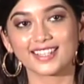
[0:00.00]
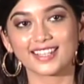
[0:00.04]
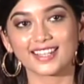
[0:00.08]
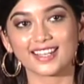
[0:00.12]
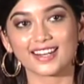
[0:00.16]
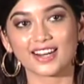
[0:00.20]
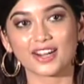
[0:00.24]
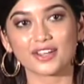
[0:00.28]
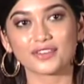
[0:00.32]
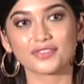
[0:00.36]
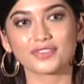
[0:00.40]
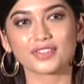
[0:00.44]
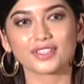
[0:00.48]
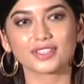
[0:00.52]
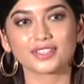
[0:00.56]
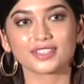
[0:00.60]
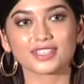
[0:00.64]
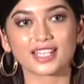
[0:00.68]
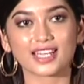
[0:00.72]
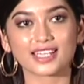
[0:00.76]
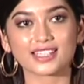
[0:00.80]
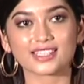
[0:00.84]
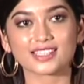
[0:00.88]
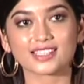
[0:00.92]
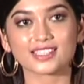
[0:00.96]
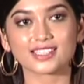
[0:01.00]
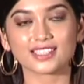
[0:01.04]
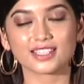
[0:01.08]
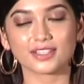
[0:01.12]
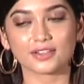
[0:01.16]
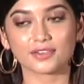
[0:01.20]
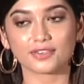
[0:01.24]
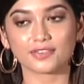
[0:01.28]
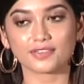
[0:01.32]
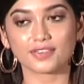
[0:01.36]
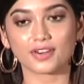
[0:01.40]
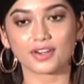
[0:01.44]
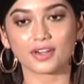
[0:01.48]
And I feel that's
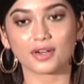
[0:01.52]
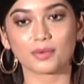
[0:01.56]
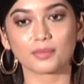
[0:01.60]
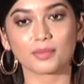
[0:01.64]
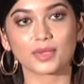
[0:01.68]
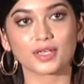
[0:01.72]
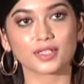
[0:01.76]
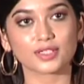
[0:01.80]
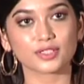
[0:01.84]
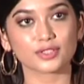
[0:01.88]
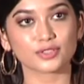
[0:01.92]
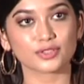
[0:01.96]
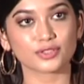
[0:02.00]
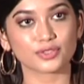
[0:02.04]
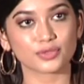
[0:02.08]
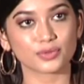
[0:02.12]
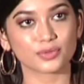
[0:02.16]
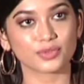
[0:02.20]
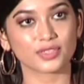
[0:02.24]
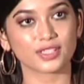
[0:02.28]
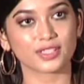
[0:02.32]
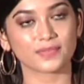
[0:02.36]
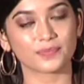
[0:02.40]
the fundamental truth,